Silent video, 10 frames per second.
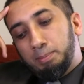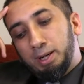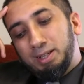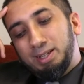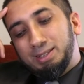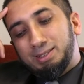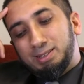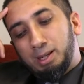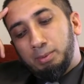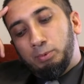But in
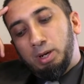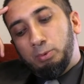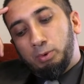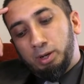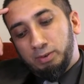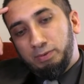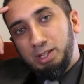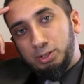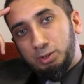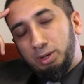some way, one of
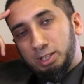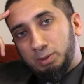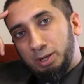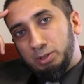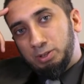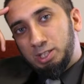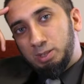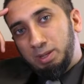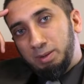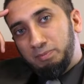these three expressions
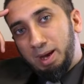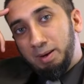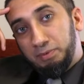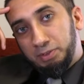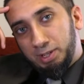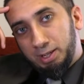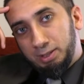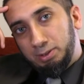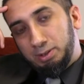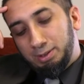has been
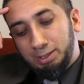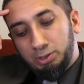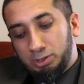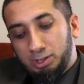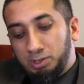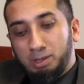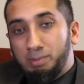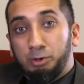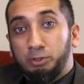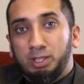emphasized that just doesn't
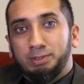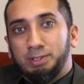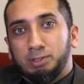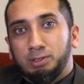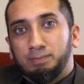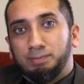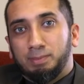come out in translation.